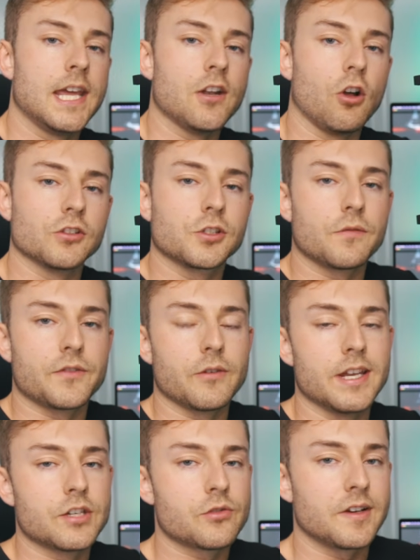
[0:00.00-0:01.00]
And also, if you're
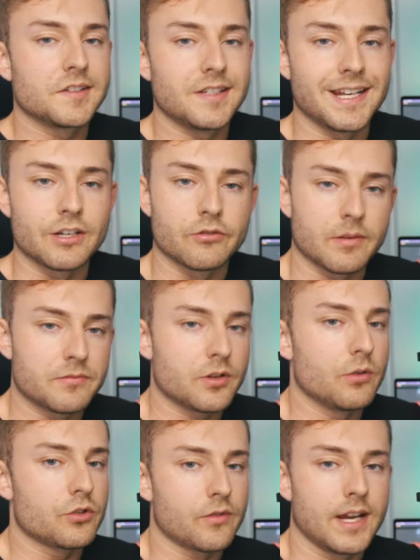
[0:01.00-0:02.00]
interested in
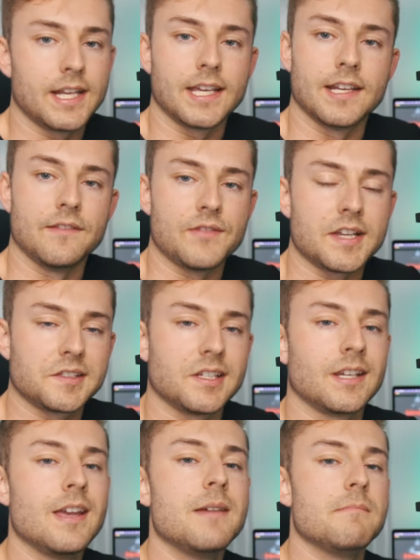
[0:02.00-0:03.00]
crypto trading and
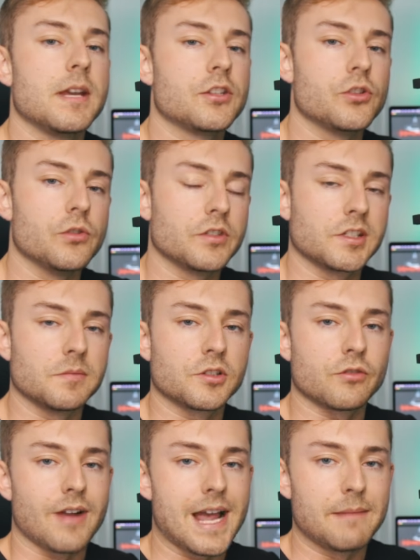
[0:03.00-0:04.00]
investing, make sure you
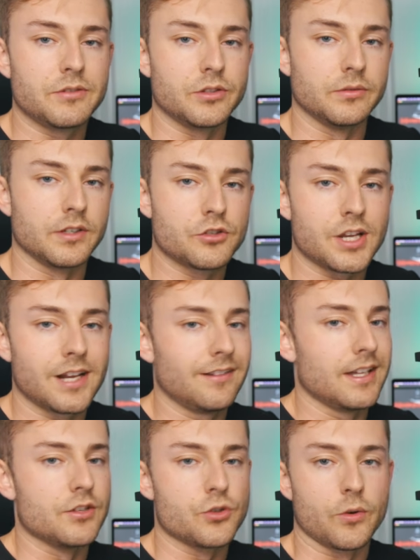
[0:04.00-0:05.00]
subscribe to the channel
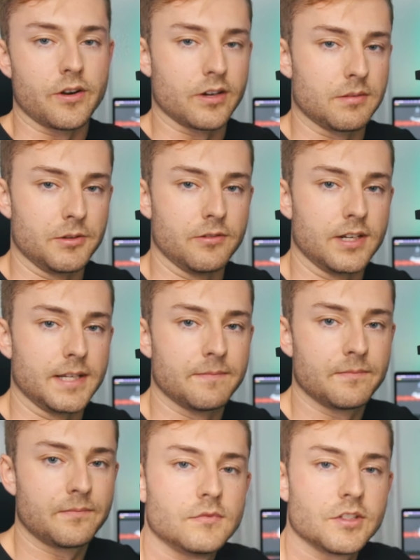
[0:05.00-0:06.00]
and join our community.
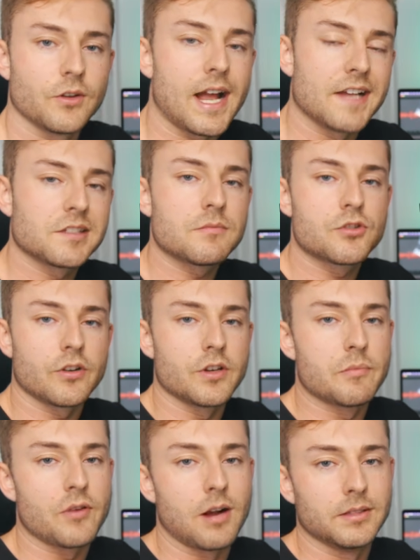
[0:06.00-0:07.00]
So as I'm sure you're
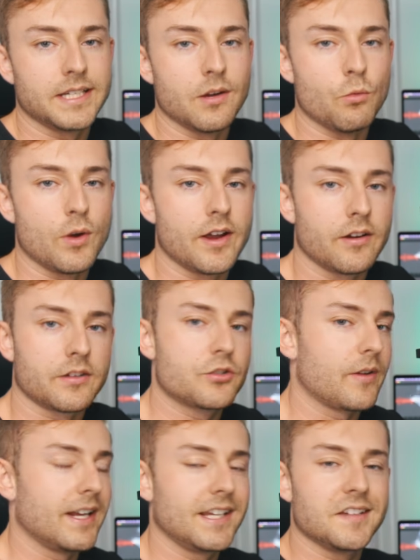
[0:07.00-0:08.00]
probably aware,
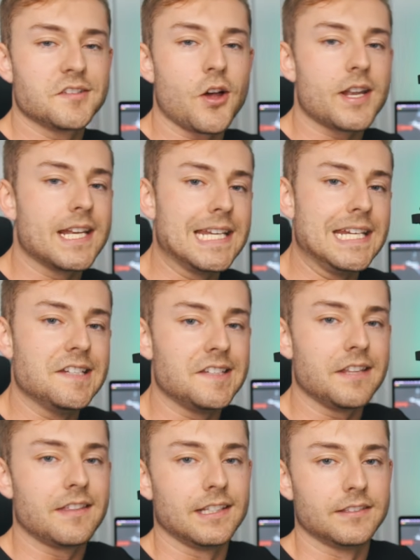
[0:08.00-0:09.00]
trading is not an easy
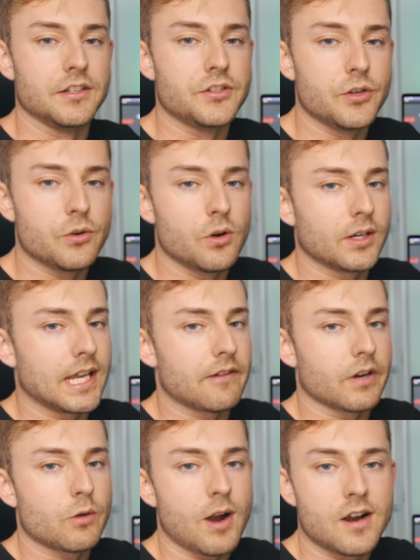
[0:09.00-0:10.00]
thing to do. Okay, it
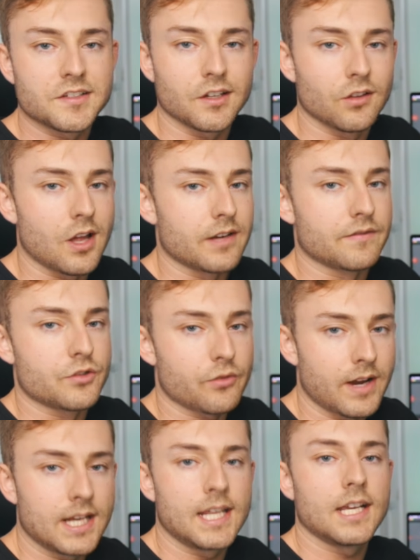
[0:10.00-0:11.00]
requires a lot of
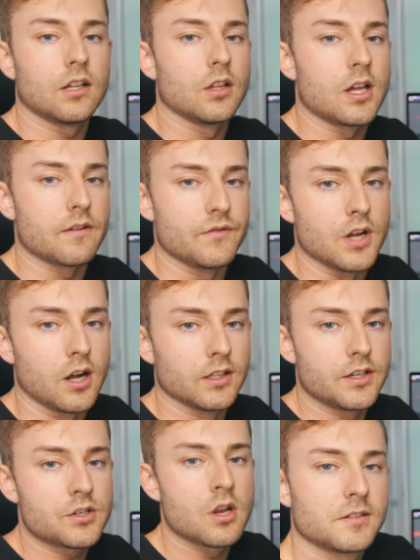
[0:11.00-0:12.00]
training, a lot of
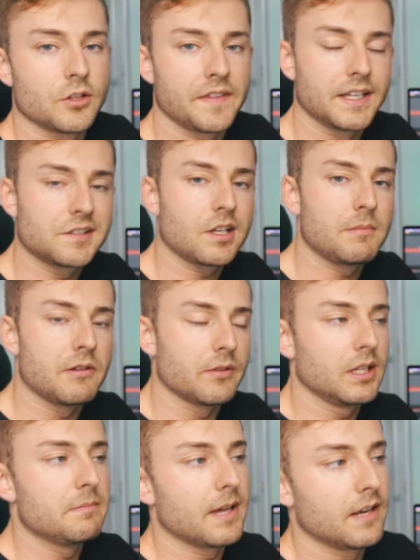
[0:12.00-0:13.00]
knowledge. So I think it's going to be
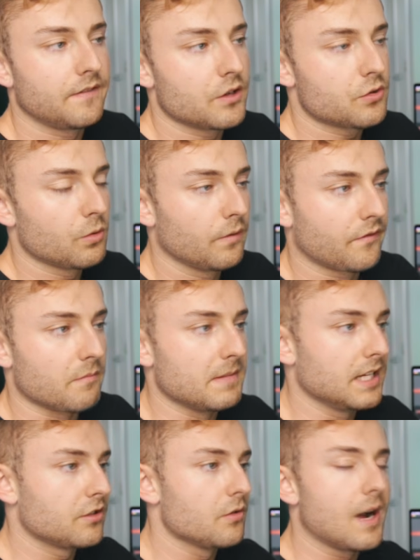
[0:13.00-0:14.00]
really beneficial for
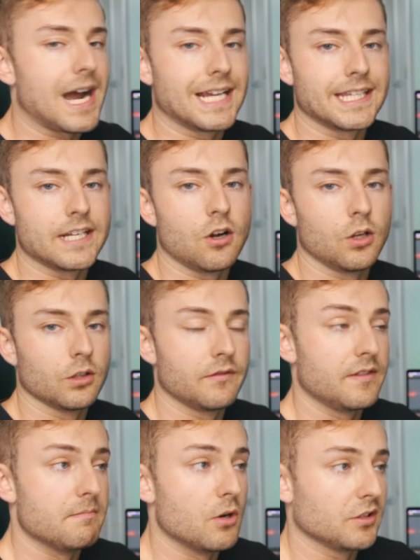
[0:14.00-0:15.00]
me to highlight all of
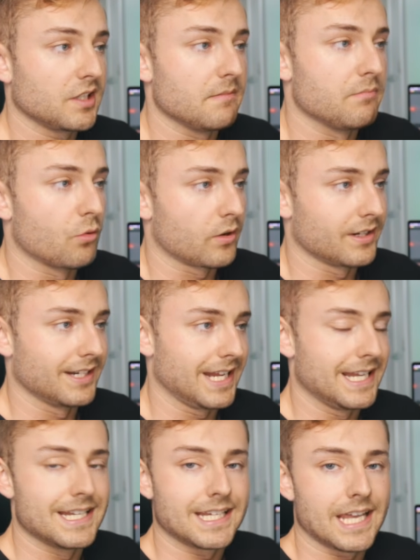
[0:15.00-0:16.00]
the most important
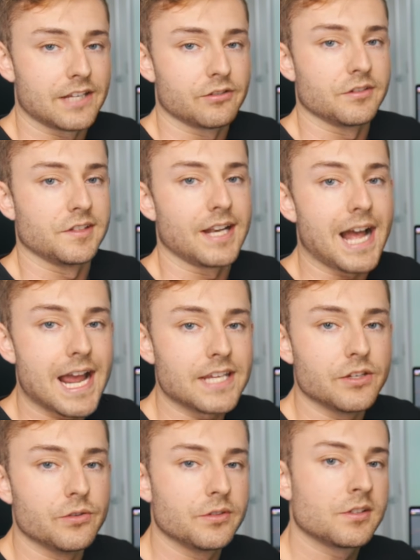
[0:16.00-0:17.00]
indicators that I
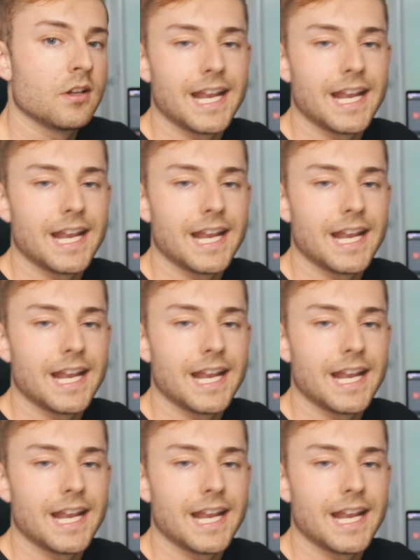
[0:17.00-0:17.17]
use.